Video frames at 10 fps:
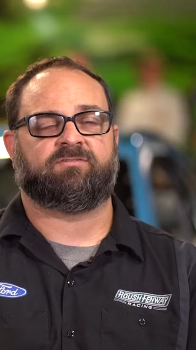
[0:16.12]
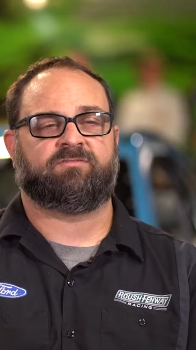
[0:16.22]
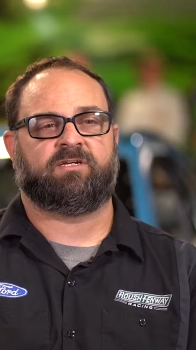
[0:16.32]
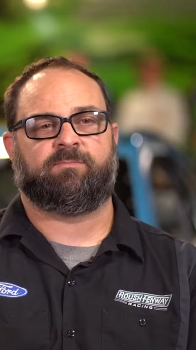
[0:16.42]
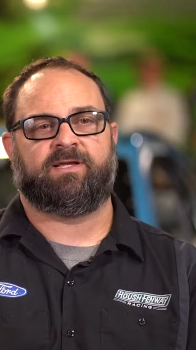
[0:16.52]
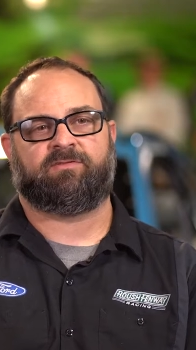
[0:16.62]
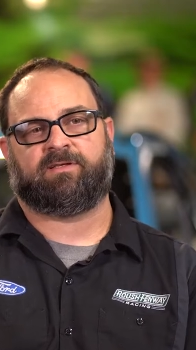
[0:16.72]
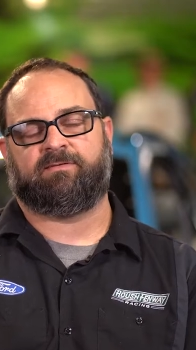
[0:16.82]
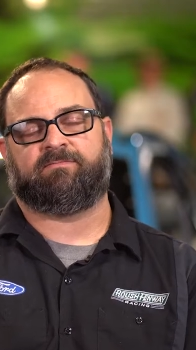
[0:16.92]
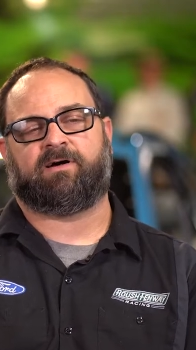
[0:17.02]
and stuff,
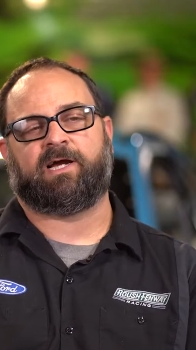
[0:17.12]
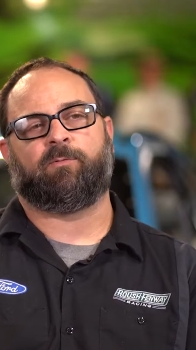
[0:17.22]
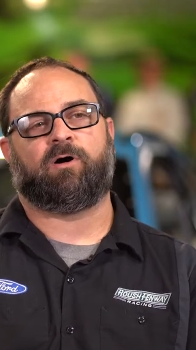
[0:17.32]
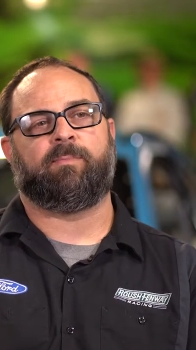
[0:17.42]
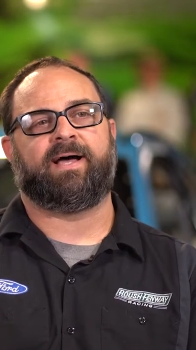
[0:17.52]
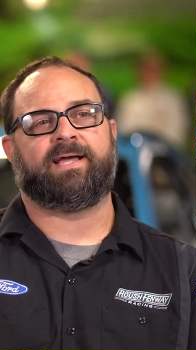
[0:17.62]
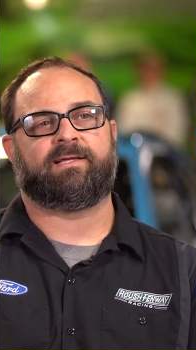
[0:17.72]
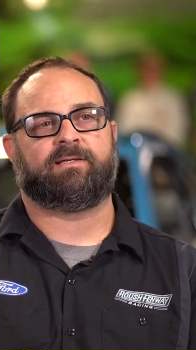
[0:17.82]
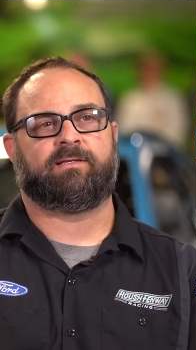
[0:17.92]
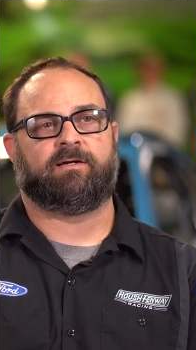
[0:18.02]
basically firewall
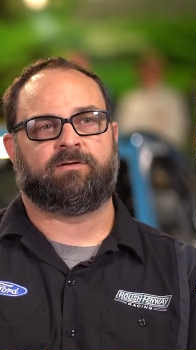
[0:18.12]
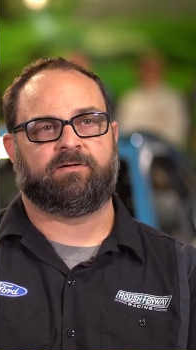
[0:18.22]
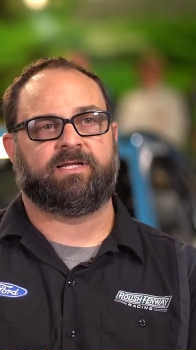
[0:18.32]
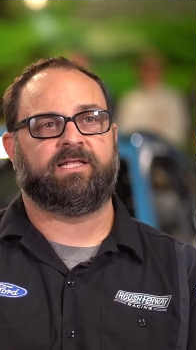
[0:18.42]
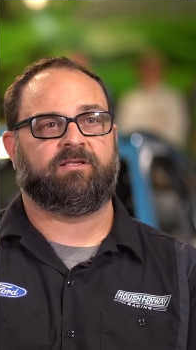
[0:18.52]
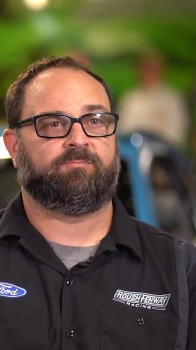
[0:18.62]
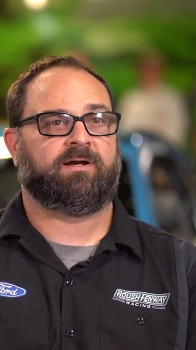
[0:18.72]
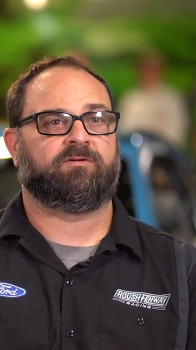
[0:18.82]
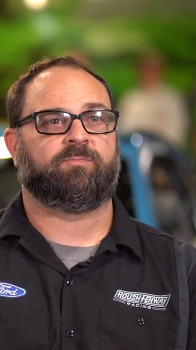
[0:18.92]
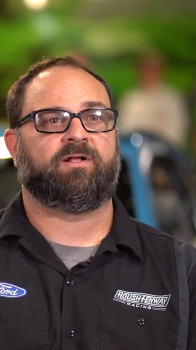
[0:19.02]
back underneath is
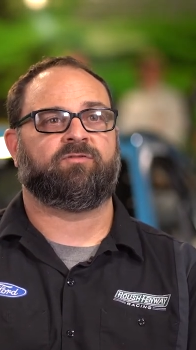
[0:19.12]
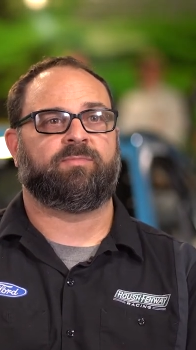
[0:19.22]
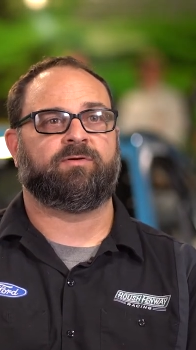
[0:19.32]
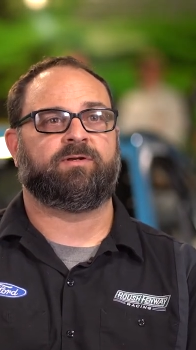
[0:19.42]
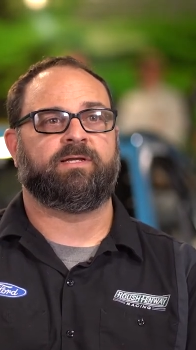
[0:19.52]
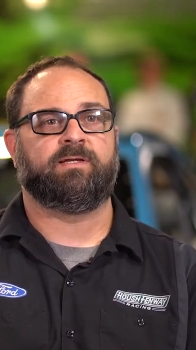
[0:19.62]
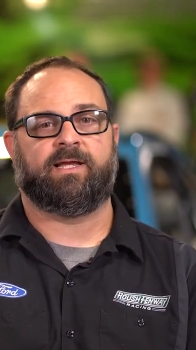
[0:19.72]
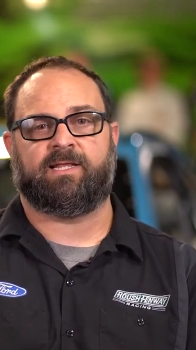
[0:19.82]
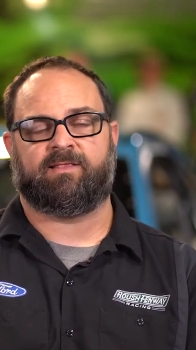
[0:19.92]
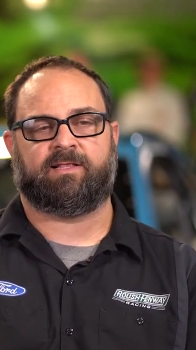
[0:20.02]
my responsibility.
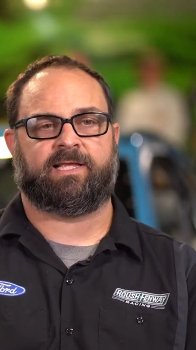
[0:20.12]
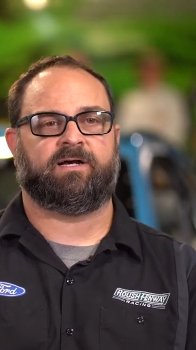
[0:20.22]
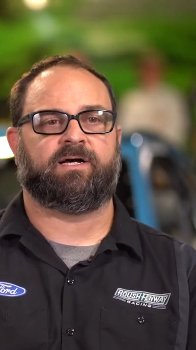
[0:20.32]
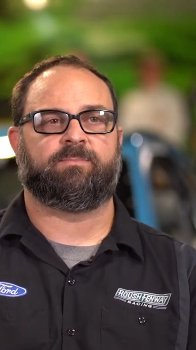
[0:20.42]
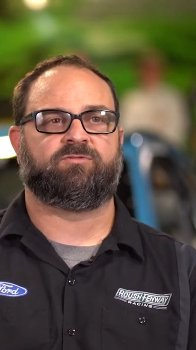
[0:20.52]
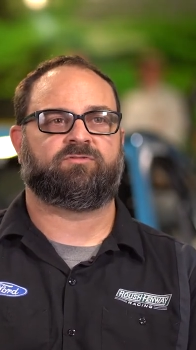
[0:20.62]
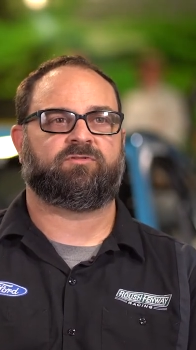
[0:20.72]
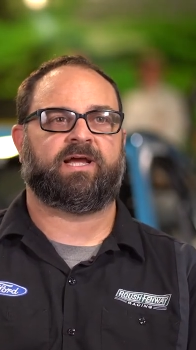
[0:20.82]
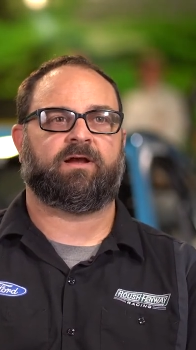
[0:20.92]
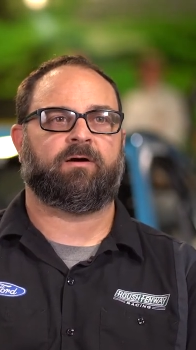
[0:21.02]
Anything like hubs,
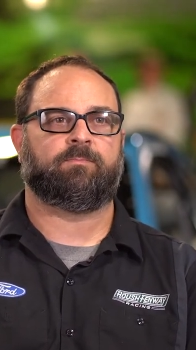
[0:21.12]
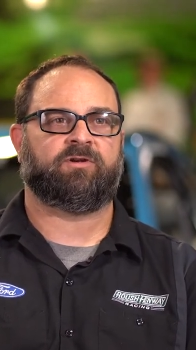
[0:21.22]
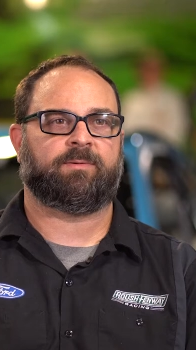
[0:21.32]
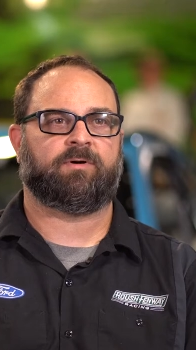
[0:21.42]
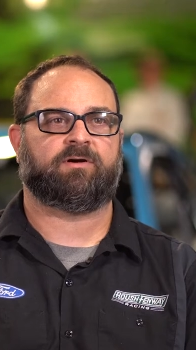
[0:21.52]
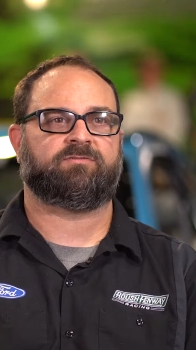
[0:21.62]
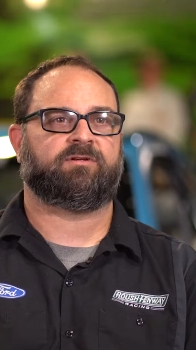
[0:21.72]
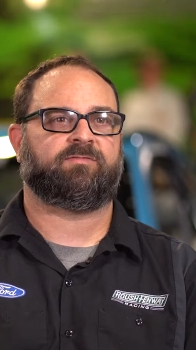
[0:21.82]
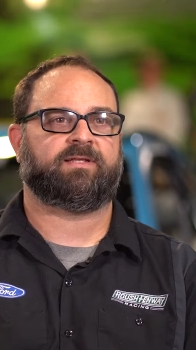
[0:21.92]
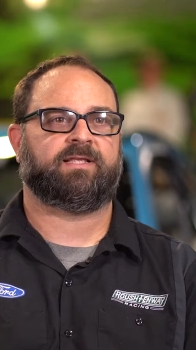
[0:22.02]
track, track bar,
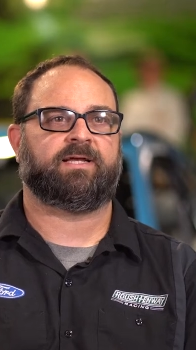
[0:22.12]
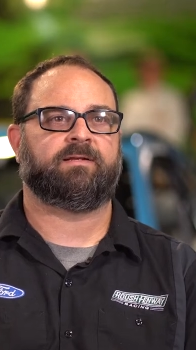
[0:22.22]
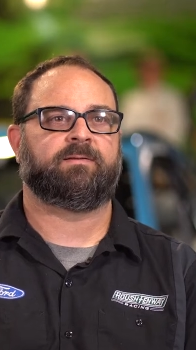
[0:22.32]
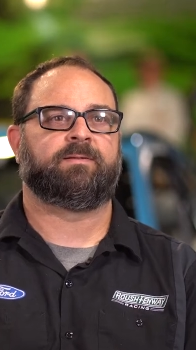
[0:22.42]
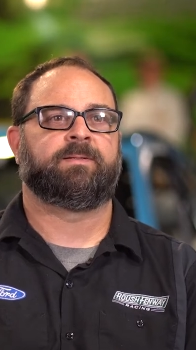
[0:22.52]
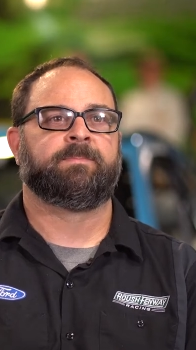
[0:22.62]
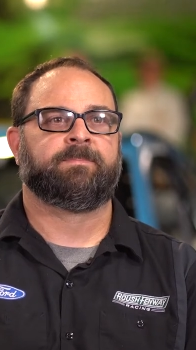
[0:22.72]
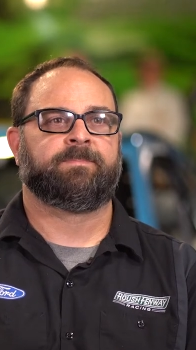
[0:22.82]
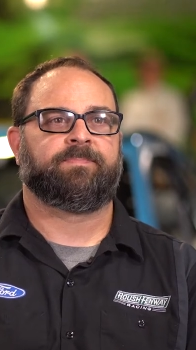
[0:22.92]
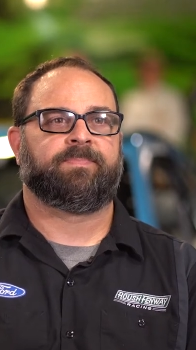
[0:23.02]
stuff like that.
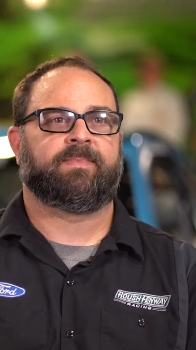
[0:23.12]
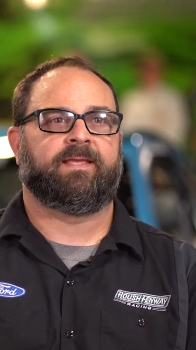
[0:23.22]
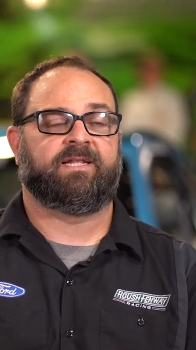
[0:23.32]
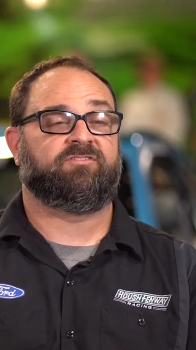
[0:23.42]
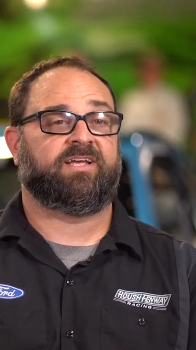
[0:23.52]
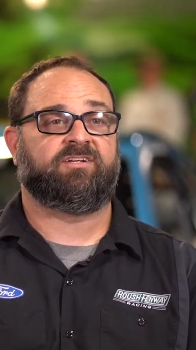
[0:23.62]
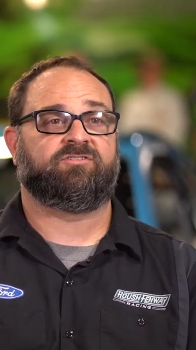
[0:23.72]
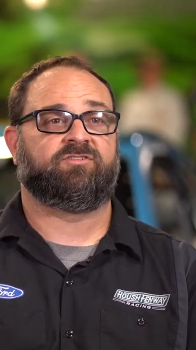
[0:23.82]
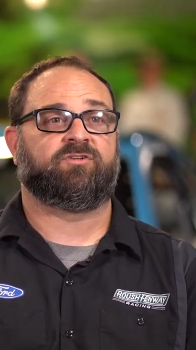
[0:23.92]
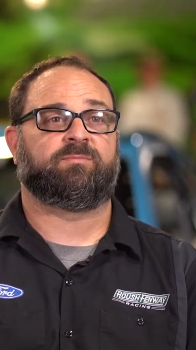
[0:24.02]
Any
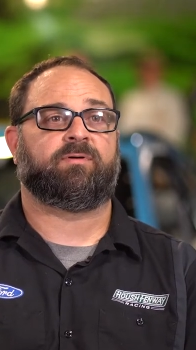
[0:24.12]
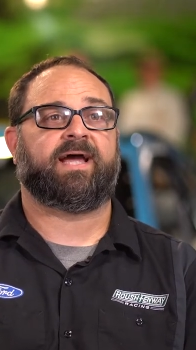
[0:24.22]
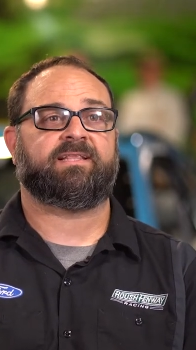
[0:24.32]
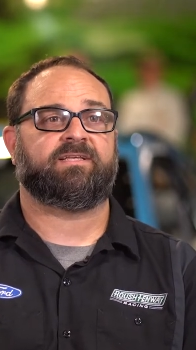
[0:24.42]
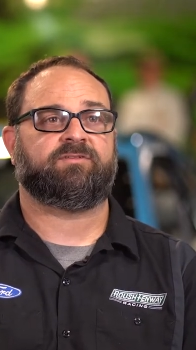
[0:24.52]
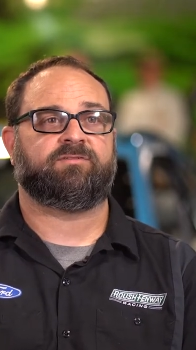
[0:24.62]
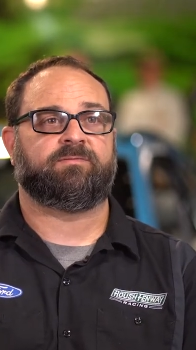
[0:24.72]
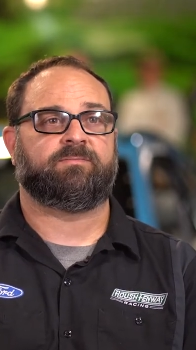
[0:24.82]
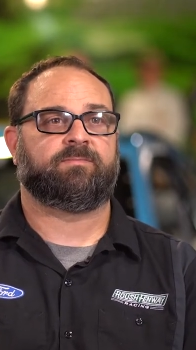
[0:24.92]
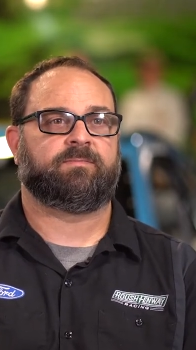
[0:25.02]
changes during practice and